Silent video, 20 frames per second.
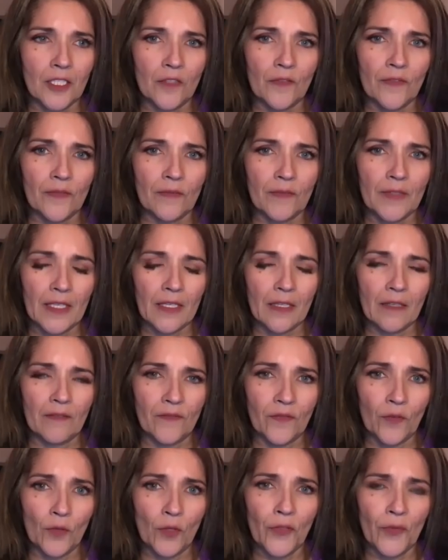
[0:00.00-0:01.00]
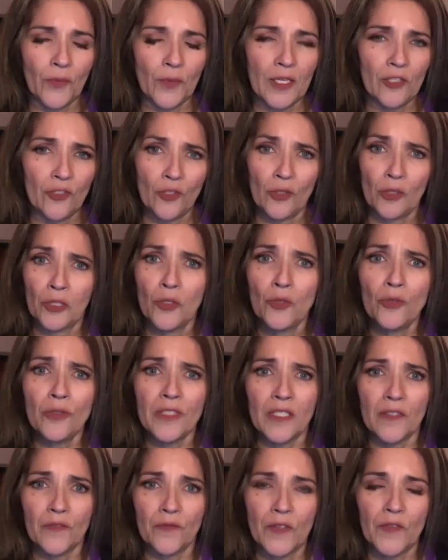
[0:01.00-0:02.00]
of getting full three. You're
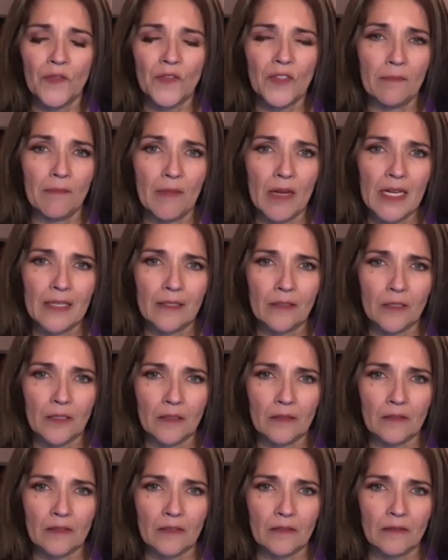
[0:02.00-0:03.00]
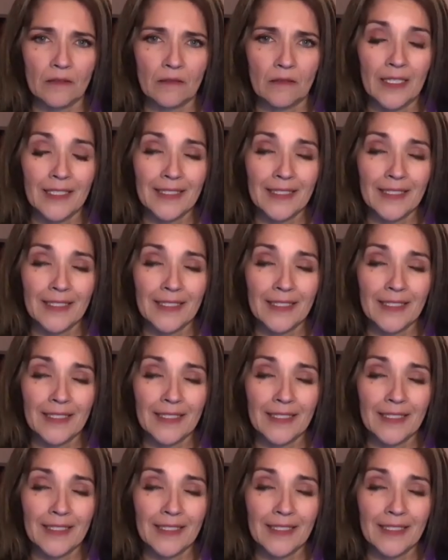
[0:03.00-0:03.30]
losing 50 miles a